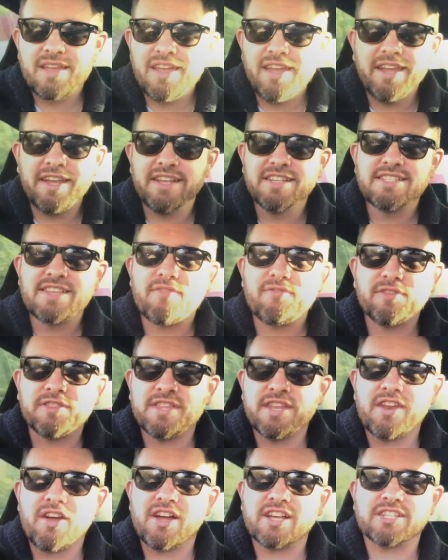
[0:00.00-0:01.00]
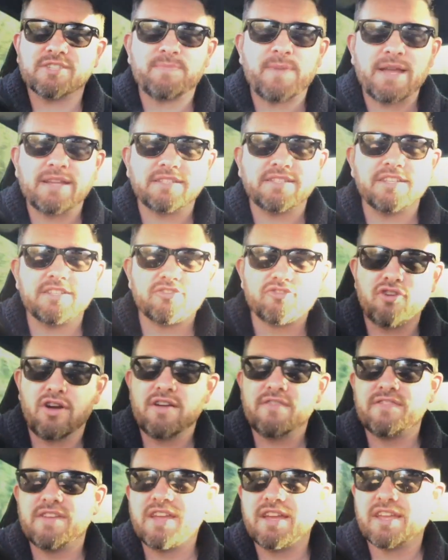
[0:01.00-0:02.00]
It is everything I expected.
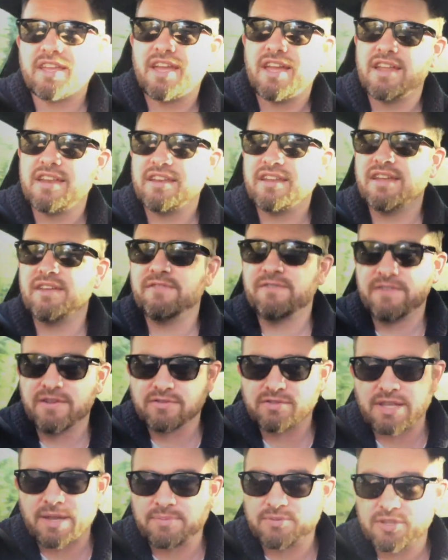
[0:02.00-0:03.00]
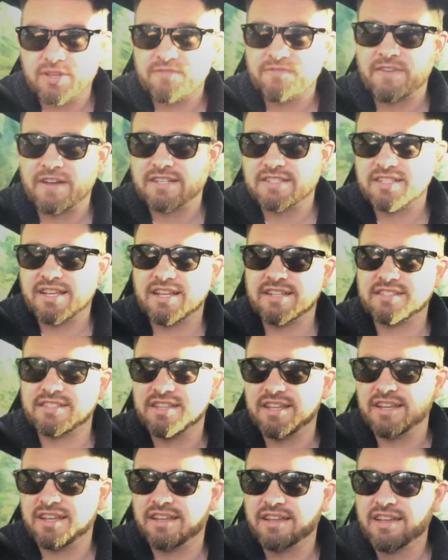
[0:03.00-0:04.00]
Driving it again, it feels absolutely
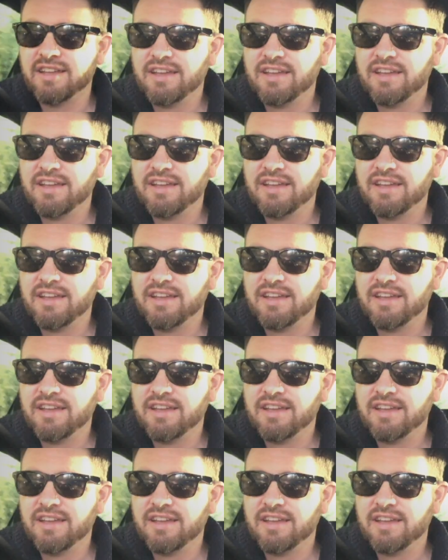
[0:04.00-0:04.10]
fantastic.